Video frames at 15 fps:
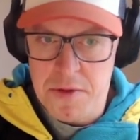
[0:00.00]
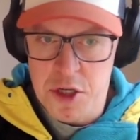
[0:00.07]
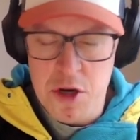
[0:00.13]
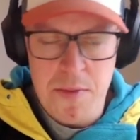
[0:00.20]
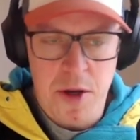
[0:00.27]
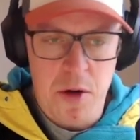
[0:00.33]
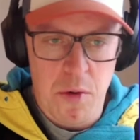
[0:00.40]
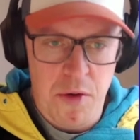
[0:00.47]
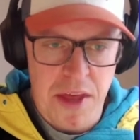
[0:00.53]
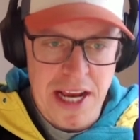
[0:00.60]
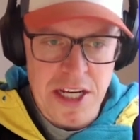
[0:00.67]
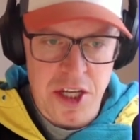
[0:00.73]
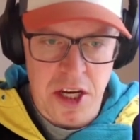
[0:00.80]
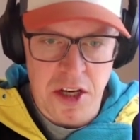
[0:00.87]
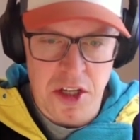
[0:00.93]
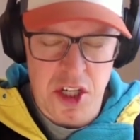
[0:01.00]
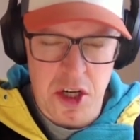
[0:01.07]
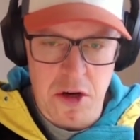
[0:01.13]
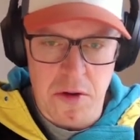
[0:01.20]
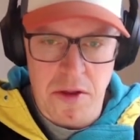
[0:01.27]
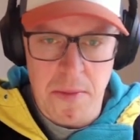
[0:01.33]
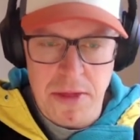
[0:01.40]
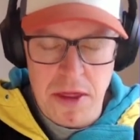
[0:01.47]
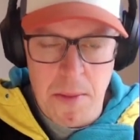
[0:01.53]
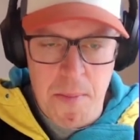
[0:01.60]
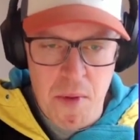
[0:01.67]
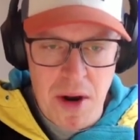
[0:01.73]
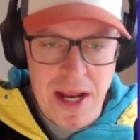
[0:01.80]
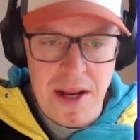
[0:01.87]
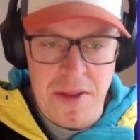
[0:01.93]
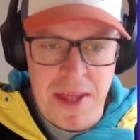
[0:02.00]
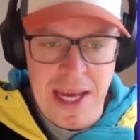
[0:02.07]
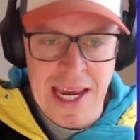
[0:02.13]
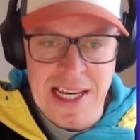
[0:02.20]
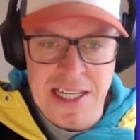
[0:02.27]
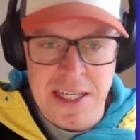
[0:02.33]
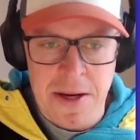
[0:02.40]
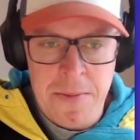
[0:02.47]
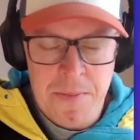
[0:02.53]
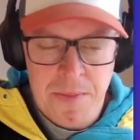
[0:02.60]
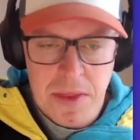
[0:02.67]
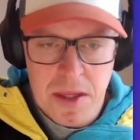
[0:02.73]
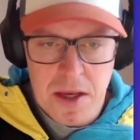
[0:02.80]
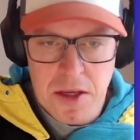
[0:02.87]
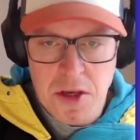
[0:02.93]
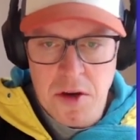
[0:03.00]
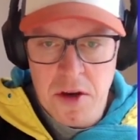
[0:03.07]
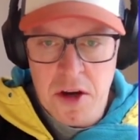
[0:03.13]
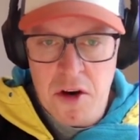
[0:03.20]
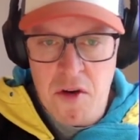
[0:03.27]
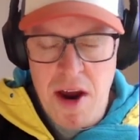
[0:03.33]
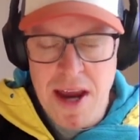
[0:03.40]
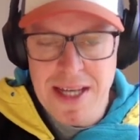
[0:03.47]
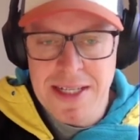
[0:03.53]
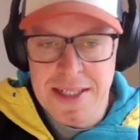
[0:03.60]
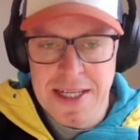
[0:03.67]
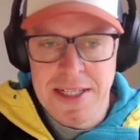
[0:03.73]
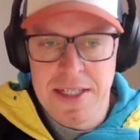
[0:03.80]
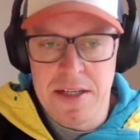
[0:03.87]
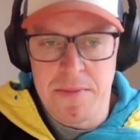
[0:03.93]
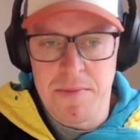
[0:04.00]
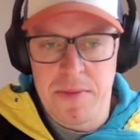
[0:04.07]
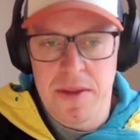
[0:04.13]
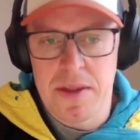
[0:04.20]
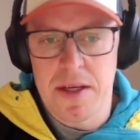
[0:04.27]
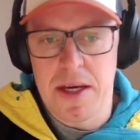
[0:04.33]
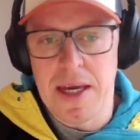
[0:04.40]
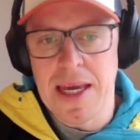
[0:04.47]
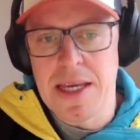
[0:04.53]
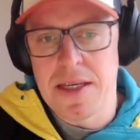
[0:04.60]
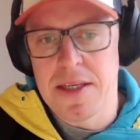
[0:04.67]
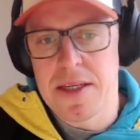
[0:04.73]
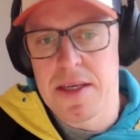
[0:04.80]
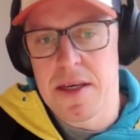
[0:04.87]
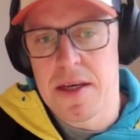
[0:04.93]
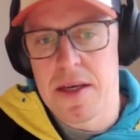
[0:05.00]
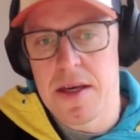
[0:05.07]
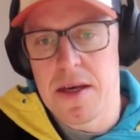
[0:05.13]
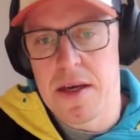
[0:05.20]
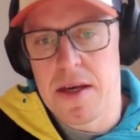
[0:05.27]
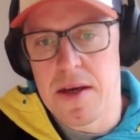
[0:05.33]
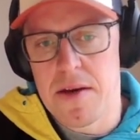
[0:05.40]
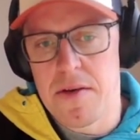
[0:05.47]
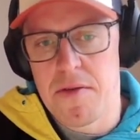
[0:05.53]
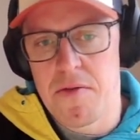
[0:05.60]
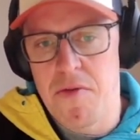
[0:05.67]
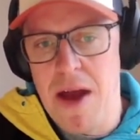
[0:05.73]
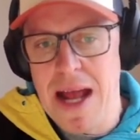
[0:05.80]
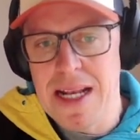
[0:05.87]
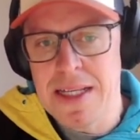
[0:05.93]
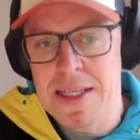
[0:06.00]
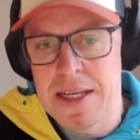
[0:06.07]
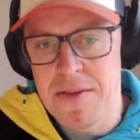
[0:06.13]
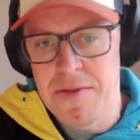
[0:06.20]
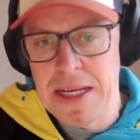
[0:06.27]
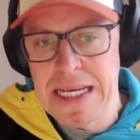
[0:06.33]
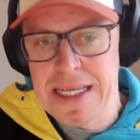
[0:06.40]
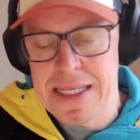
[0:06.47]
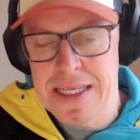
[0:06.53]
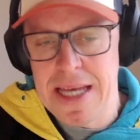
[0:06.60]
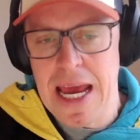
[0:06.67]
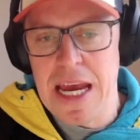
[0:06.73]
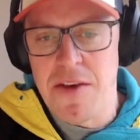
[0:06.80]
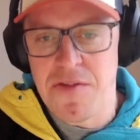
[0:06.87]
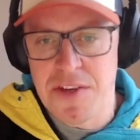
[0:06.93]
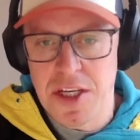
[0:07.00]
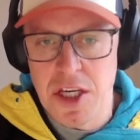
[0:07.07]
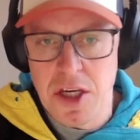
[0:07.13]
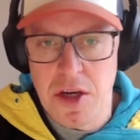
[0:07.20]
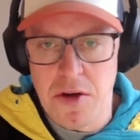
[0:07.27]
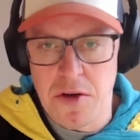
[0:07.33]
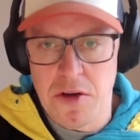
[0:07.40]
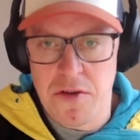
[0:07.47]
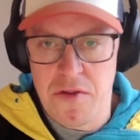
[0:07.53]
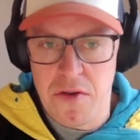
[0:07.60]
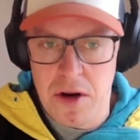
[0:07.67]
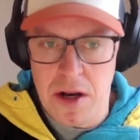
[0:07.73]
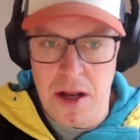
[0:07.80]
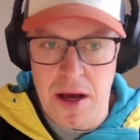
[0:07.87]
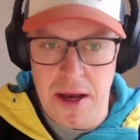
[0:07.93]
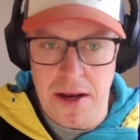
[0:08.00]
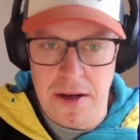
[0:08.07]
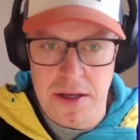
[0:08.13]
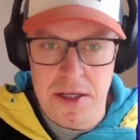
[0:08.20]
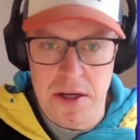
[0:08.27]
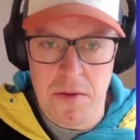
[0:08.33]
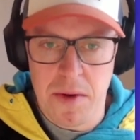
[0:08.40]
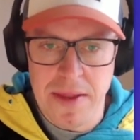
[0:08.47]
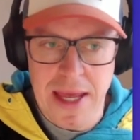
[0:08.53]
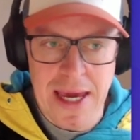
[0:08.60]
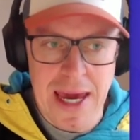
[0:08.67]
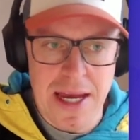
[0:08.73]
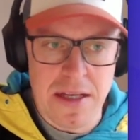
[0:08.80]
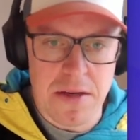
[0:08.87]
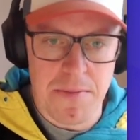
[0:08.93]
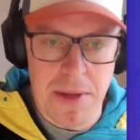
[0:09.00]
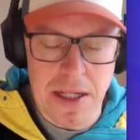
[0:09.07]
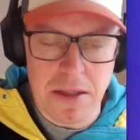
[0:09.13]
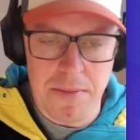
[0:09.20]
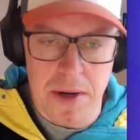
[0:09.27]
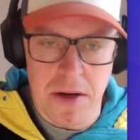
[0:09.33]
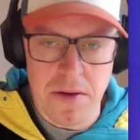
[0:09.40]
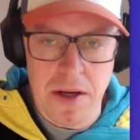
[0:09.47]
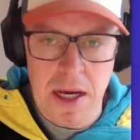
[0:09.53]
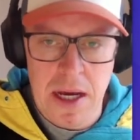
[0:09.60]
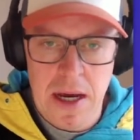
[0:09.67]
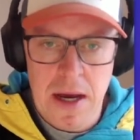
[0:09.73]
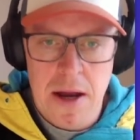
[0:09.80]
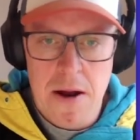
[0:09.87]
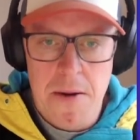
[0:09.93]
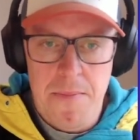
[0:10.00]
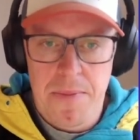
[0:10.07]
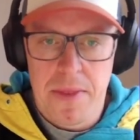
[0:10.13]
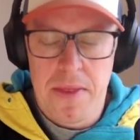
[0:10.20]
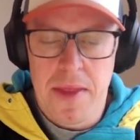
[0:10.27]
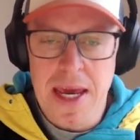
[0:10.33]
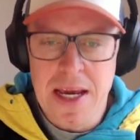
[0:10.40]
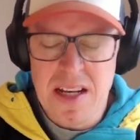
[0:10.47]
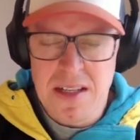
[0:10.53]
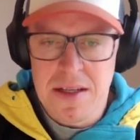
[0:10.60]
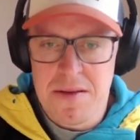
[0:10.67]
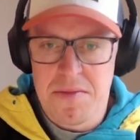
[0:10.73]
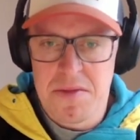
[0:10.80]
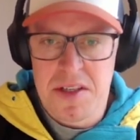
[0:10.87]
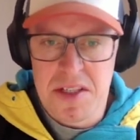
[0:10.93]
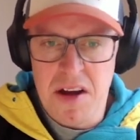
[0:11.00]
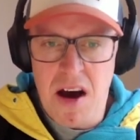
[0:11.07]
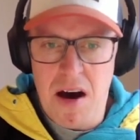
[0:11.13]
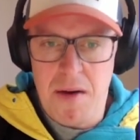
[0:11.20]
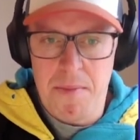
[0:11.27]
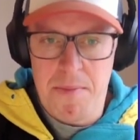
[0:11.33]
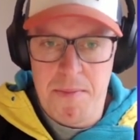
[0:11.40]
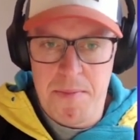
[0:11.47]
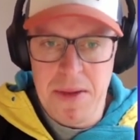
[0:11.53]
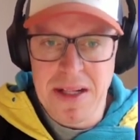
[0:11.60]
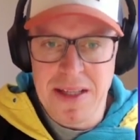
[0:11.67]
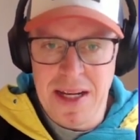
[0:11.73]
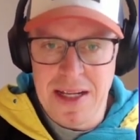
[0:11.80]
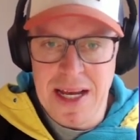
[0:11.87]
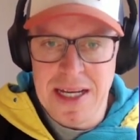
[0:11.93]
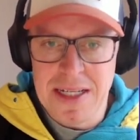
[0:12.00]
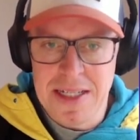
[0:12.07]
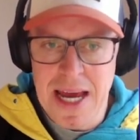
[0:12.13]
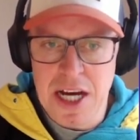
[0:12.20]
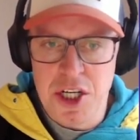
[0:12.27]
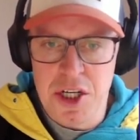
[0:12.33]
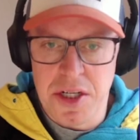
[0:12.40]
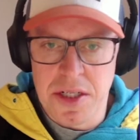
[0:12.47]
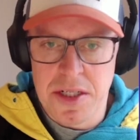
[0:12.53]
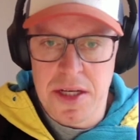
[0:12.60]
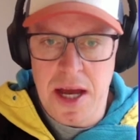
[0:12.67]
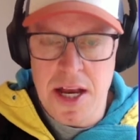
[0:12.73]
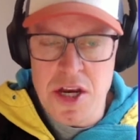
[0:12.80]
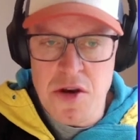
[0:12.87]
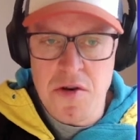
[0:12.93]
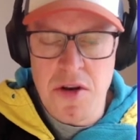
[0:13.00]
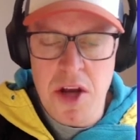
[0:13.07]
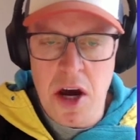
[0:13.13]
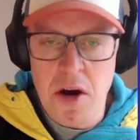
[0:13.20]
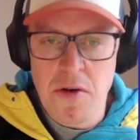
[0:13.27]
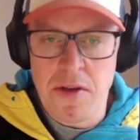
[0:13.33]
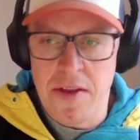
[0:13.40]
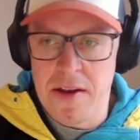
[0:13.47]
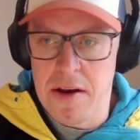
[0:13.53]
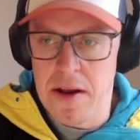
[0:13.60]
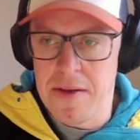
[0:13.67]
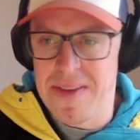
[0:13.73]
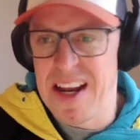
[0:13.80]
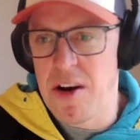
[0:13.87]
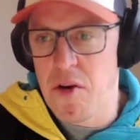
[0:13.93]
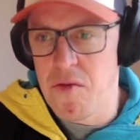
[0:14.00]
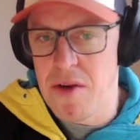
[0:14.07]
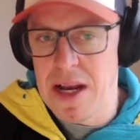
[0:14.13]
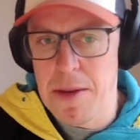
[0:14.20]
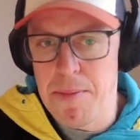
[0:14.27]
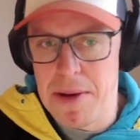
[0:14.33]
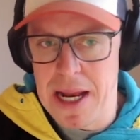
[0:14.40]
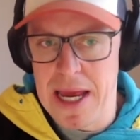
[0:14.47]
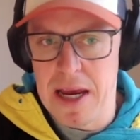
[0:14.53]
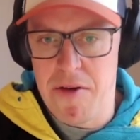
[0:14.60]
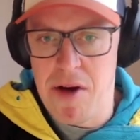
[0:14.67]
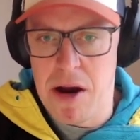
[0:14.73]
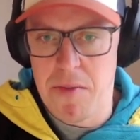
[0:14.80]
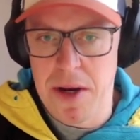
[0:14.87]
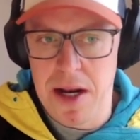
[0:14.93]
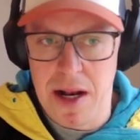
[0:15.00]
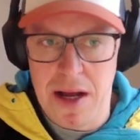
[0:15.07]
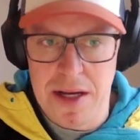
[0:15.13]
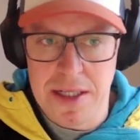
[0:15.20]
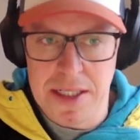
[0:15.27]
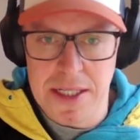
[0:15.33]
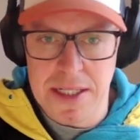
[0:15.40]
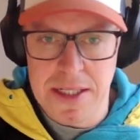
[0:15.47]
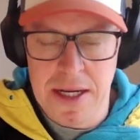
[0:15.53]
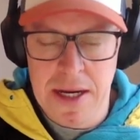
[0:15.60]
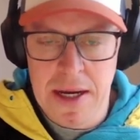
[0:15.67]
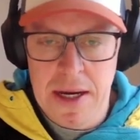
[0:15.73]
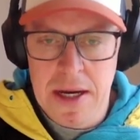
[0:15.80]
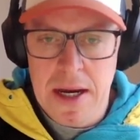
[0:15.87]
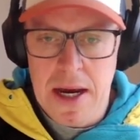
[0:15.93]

super cool things you can do. The brilliant thing is you can create a system that is relatively safe to use for a client. So when they get into build mode, they can start building their sections, and you know that they're not really playing around with classes.